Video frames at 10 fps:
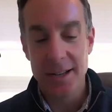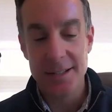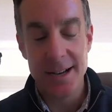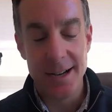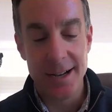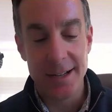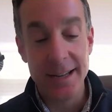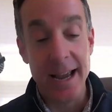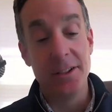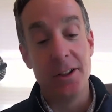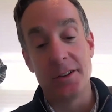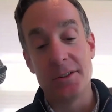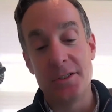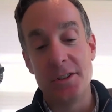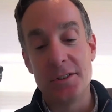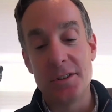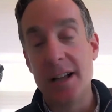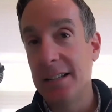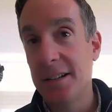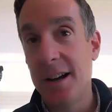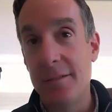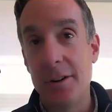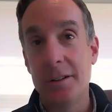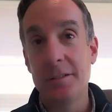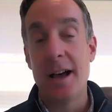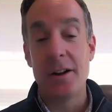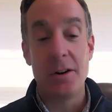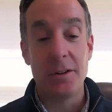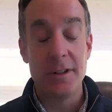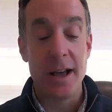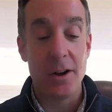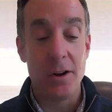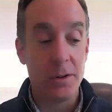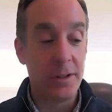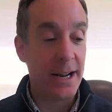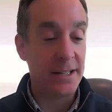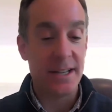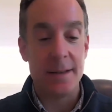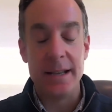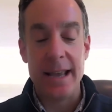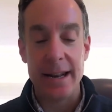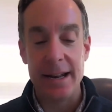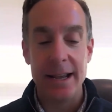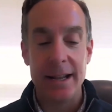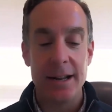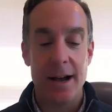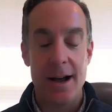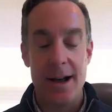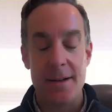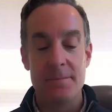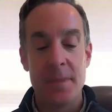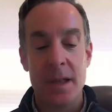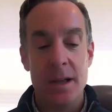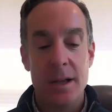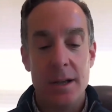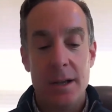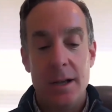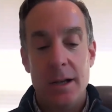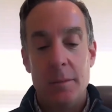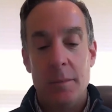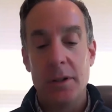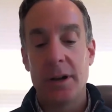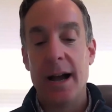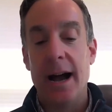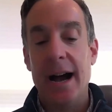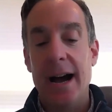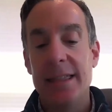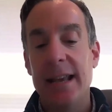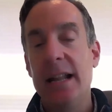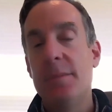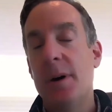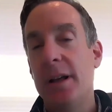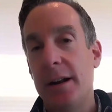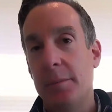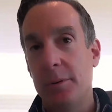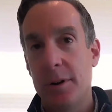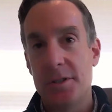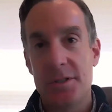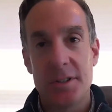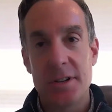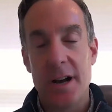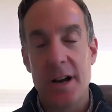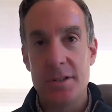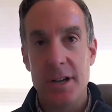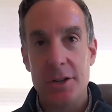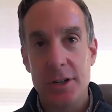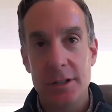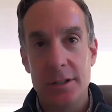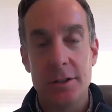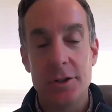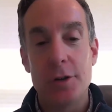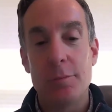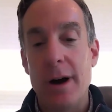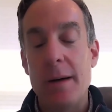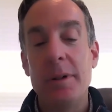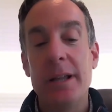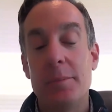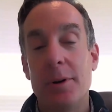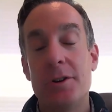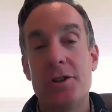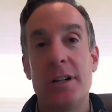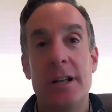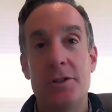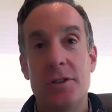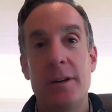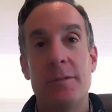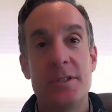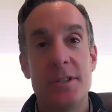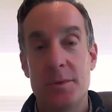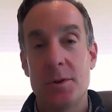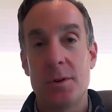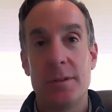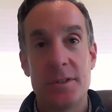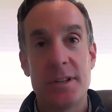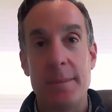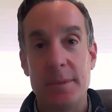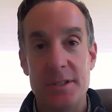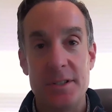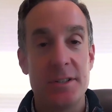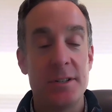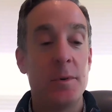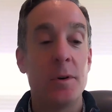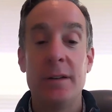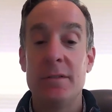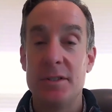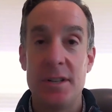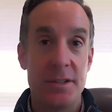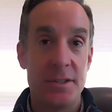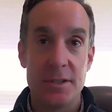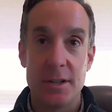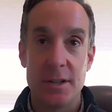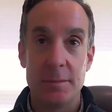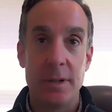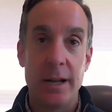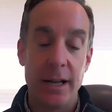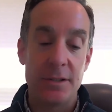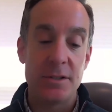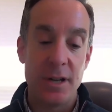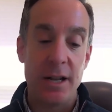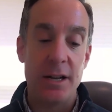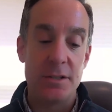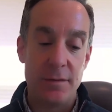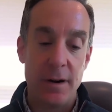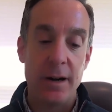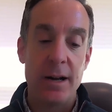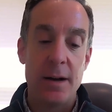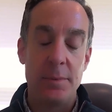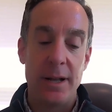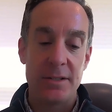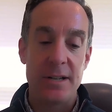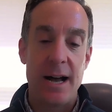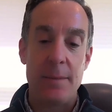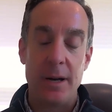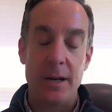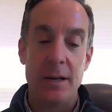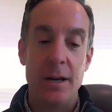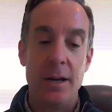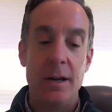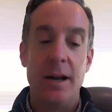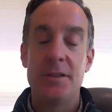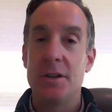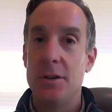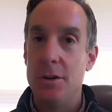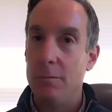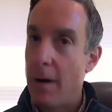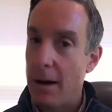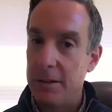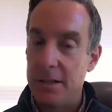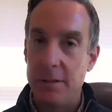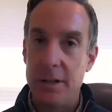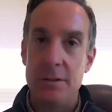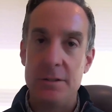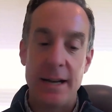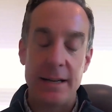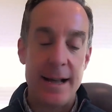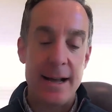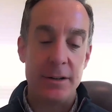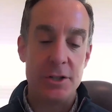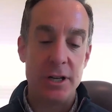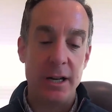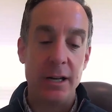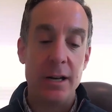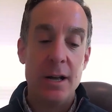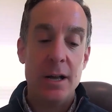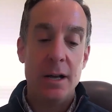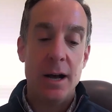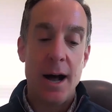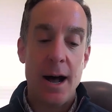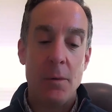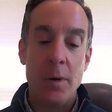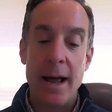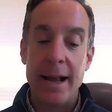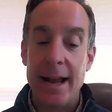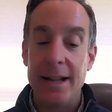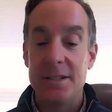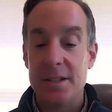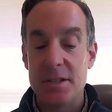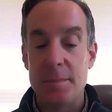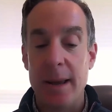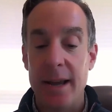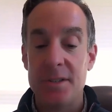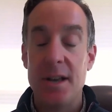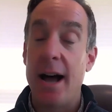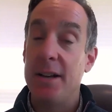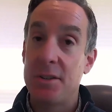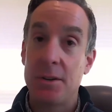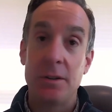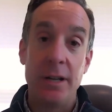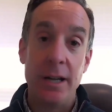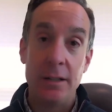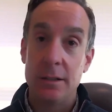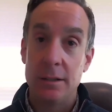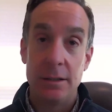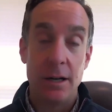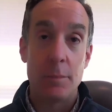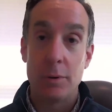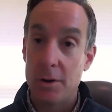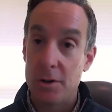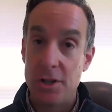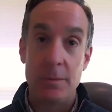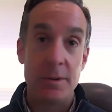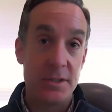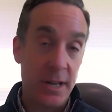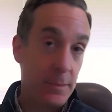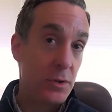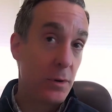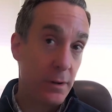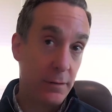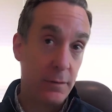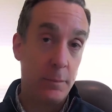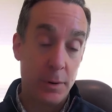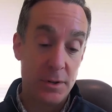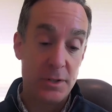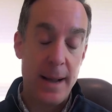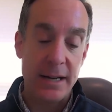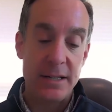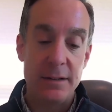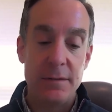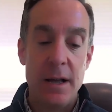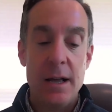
And uh, yeah, look, there's there's a lot to cover. Not a not a whole lot of time to get it in. Um, but look, I, I think anybody that approaches this conversation should probably approach it initially with some sort of skepticism or even cynicism. Like it's it is a very complex topic. It's a relatively new technology. Uh, when I got into the space, I certainly approached it with the same sort of perspective.